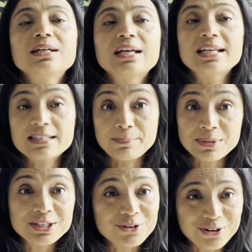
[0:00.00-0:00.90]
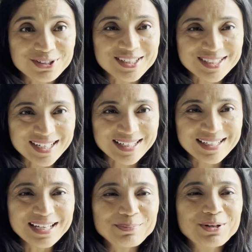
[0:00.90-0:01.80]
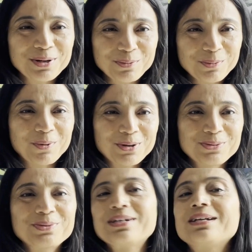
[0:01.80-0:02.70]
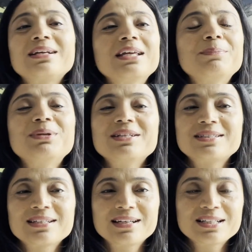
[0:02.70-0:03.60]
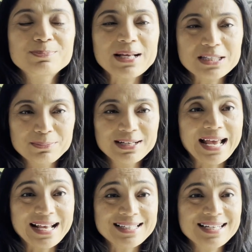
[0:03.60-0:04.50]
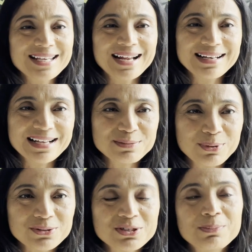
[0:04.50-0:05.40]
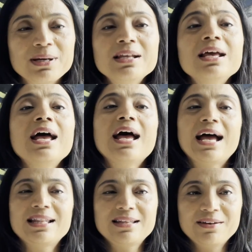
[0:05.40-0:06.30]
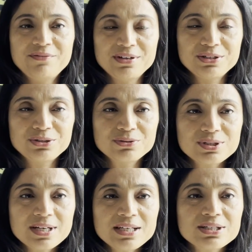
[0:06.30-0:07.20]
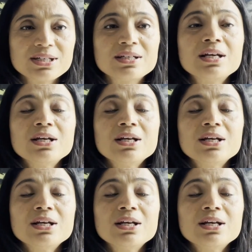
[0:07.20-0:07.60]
aseptic non-touch technique, because we want to keep this specimen as sterile as possible, and then finish your station.